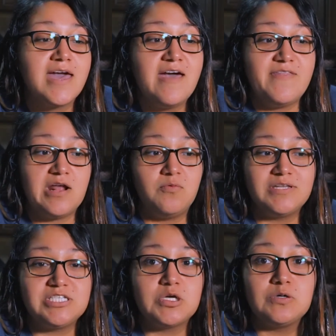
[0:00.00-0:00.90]
And then I
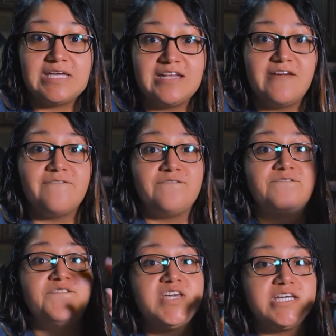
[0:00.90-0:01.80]
went to go get it
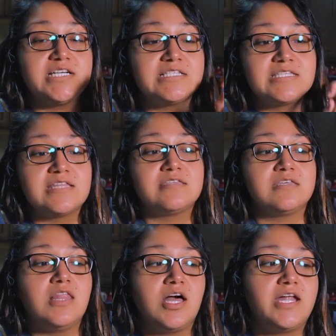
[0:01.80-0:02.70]
fixed at the
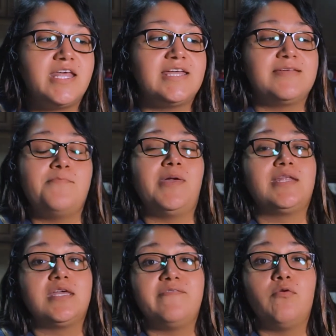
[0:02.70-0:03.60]
salon, and it made
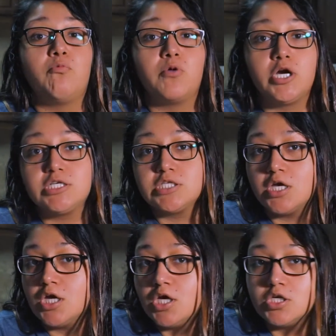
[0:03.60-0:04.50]
it even worse.
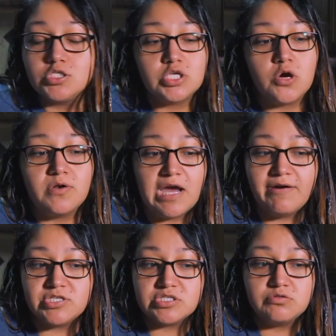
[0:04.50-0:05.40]
So now
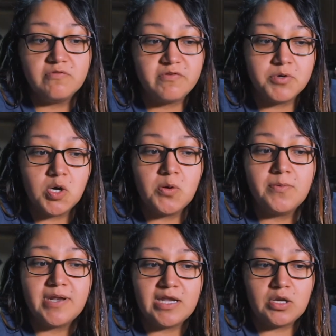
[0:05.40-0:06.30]
I just do it from
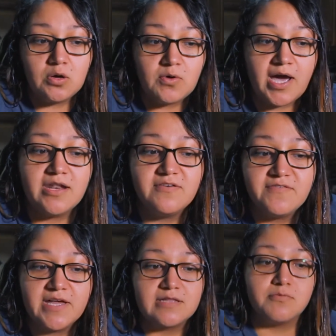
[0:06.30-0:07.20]
home, and I know kind of
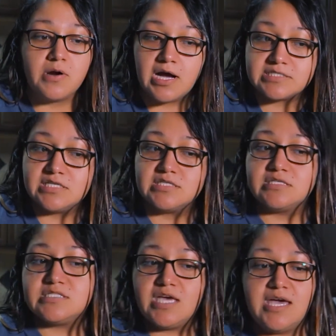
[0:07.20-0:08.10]
like the process
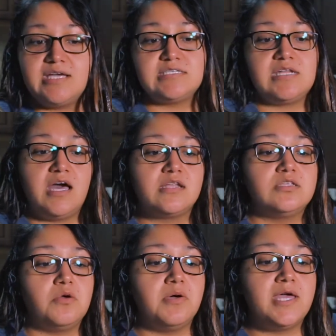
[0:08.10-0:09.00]
it takes and how to
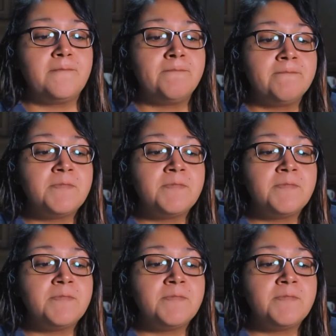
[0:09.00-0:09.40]
do it.